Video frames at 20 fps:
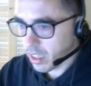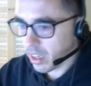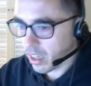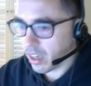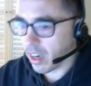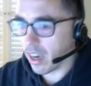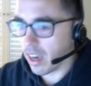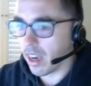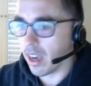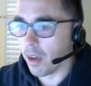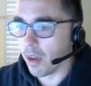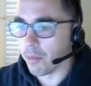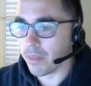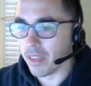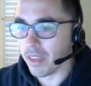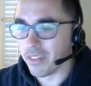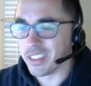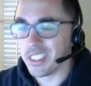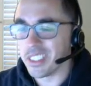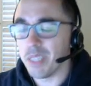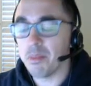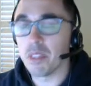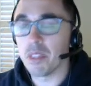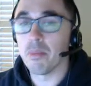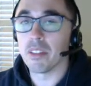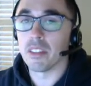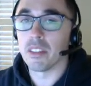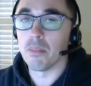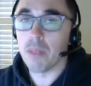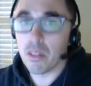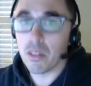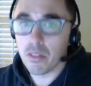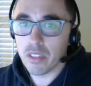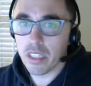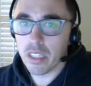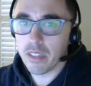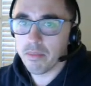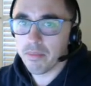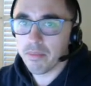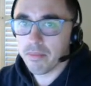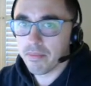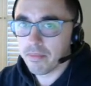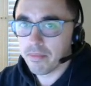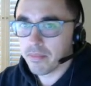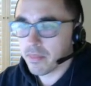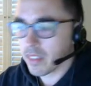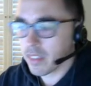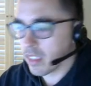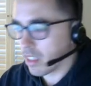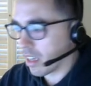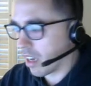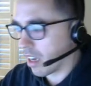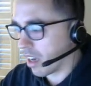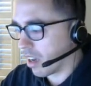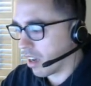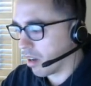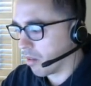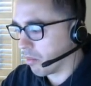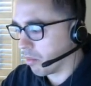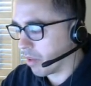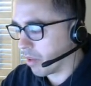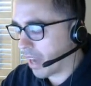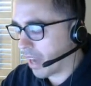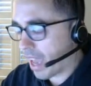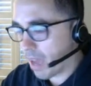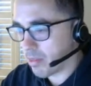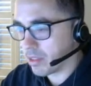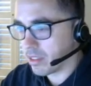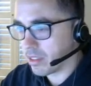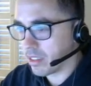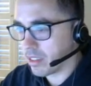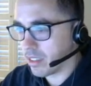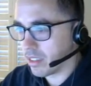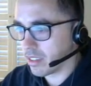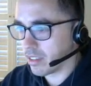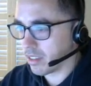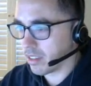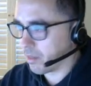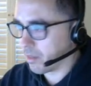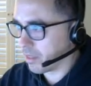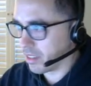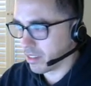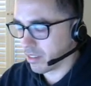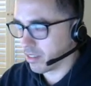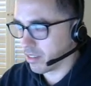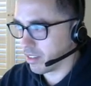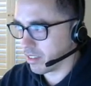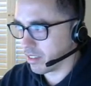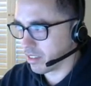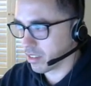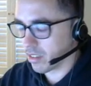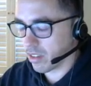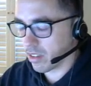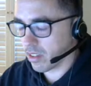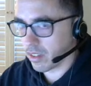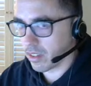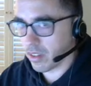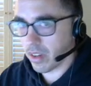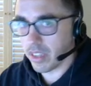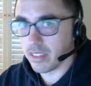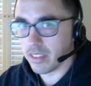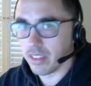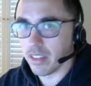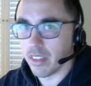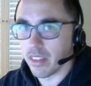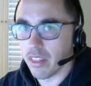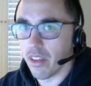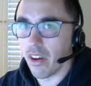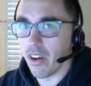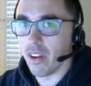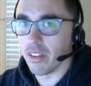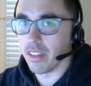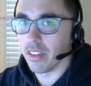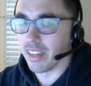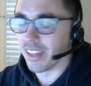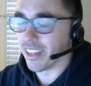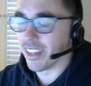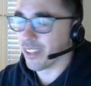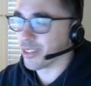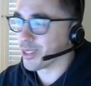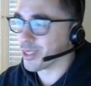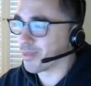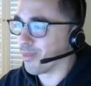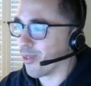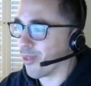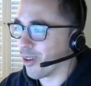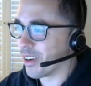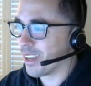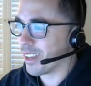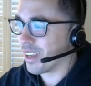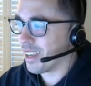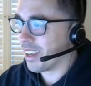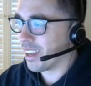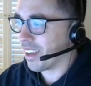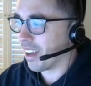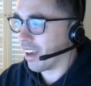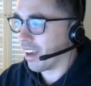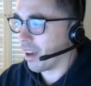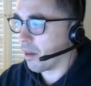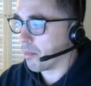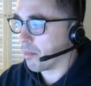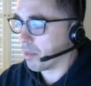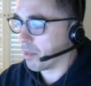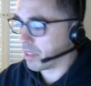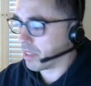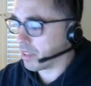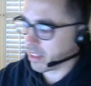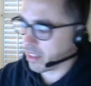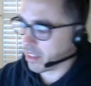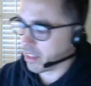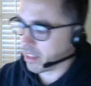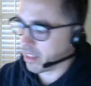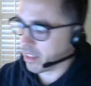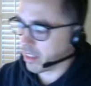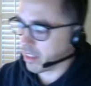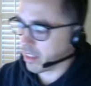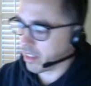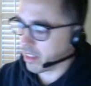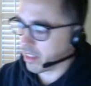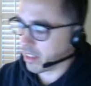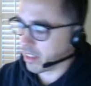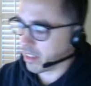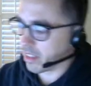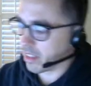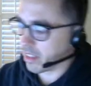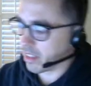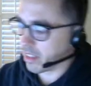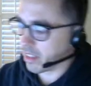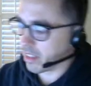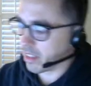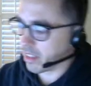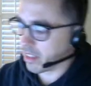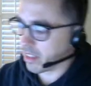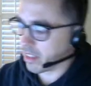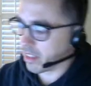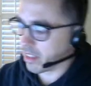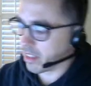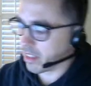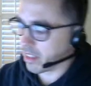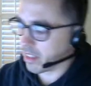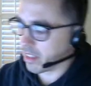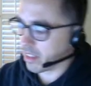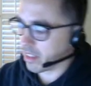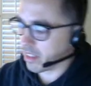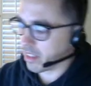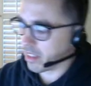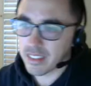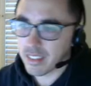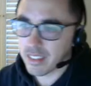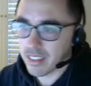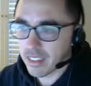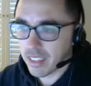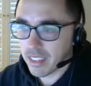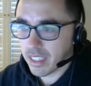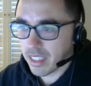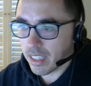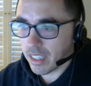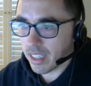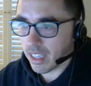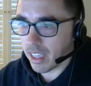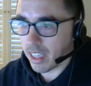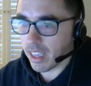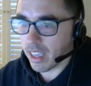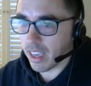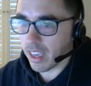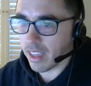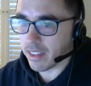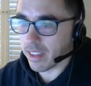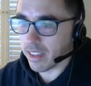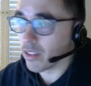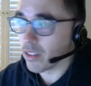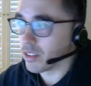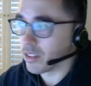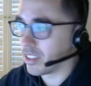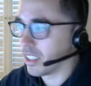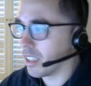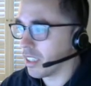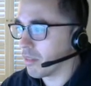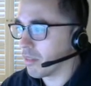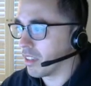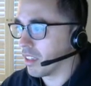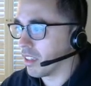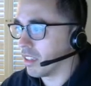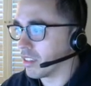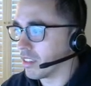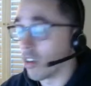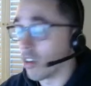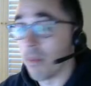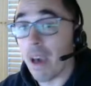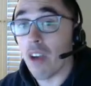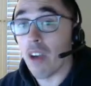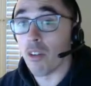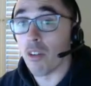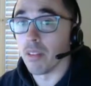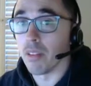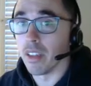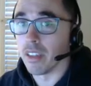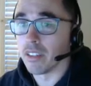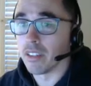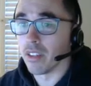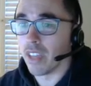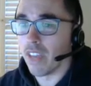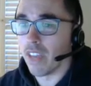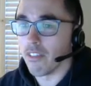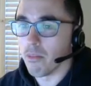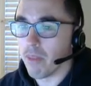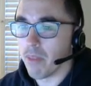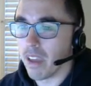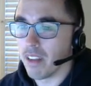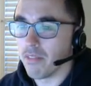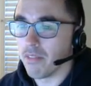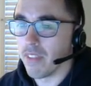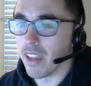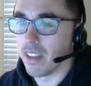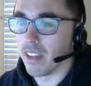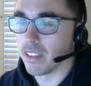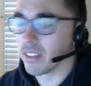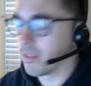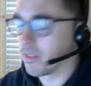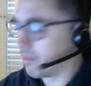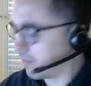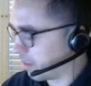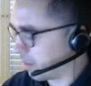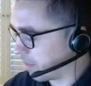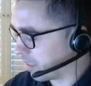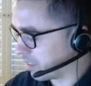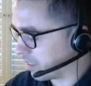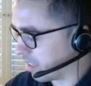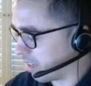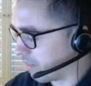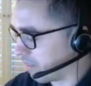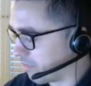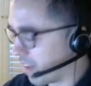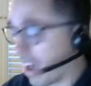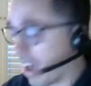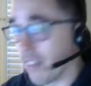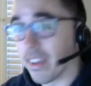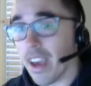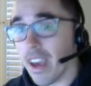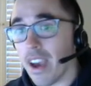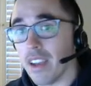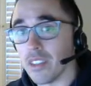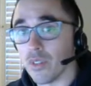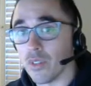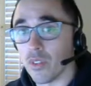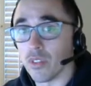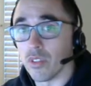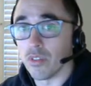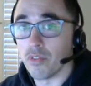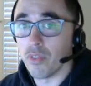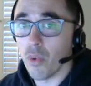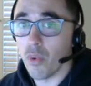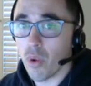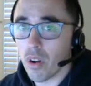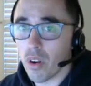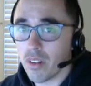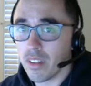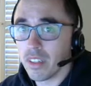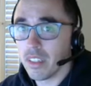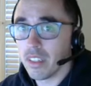If a team commits a penalty, what happens is, I mean, this is a crazy thought in any other sport, but that guy who committed the penalty has to come off the ice, and the other team is on a power play, so they have a man advantage. That means they have five guys versus four,